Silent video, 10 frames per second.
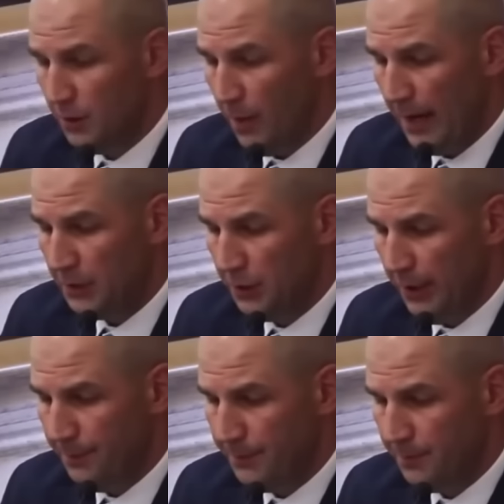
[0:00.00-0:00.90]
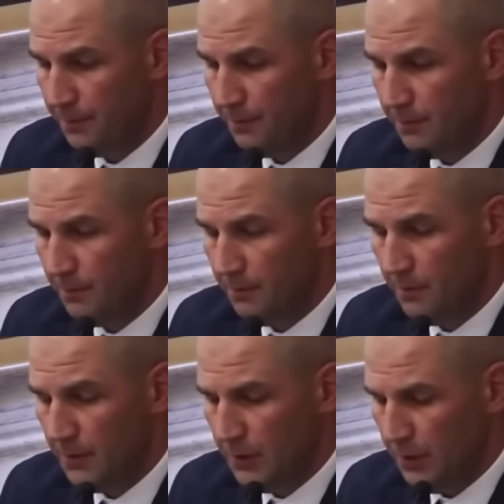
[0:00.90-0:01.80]
a whack job.
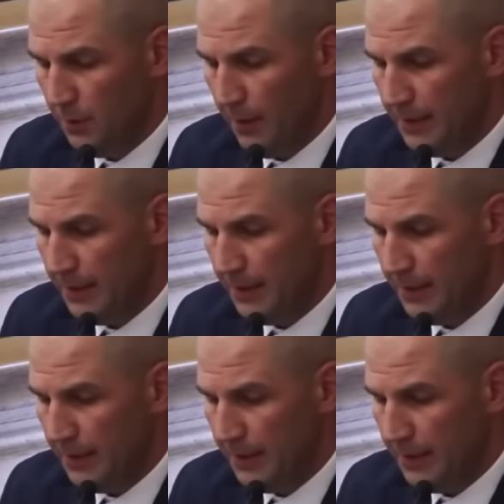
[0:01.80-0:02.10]
See you.